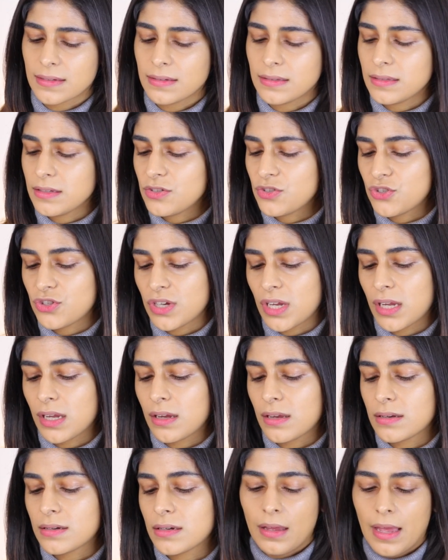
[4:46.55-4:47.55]
is the
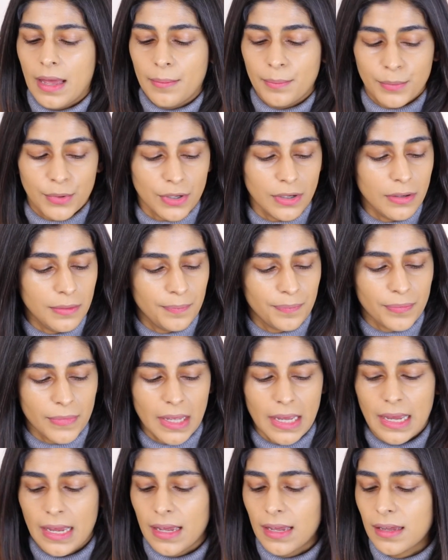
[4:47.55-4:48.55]
shade Amber,
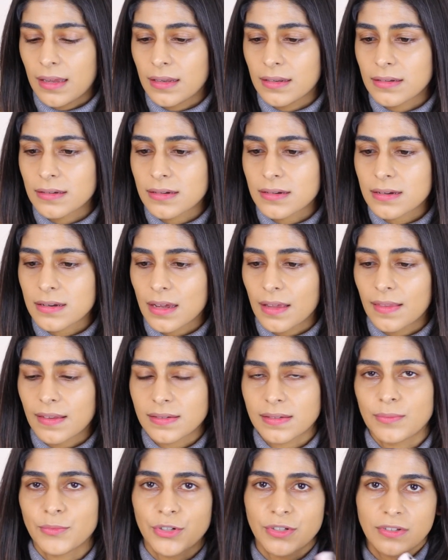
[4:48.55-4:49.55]
and
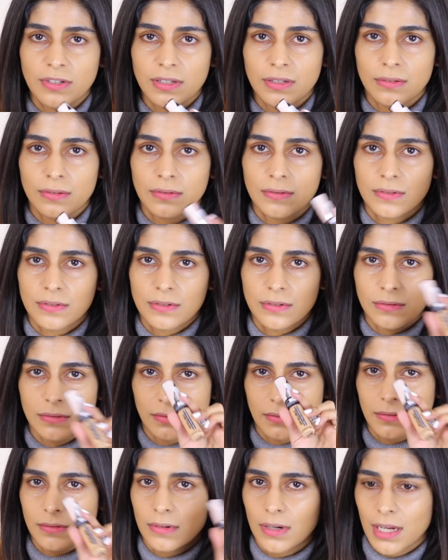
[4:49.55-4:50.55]
this I'm going to use
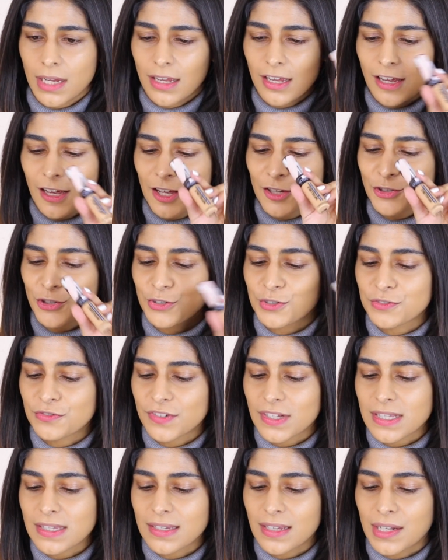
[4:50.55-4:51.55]
to sort of
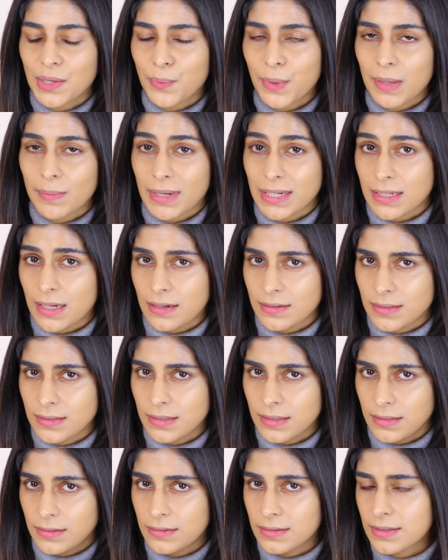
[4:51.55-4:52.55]
conceal away my dark
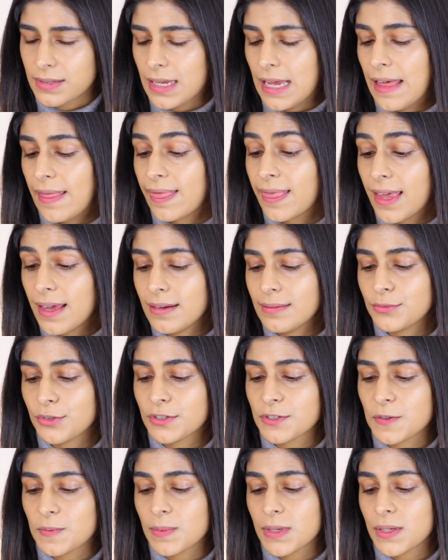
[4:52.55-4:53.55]
circles. And then I'm
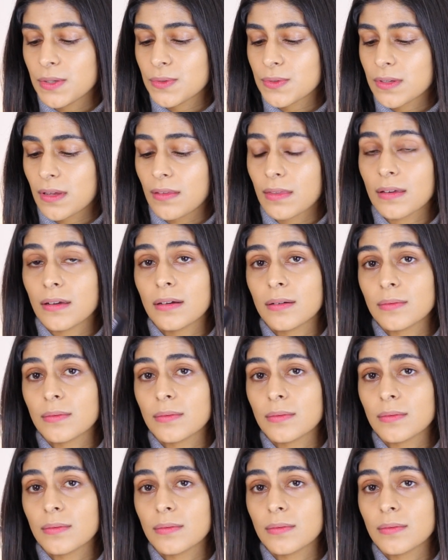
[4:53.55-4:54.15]
going to be using the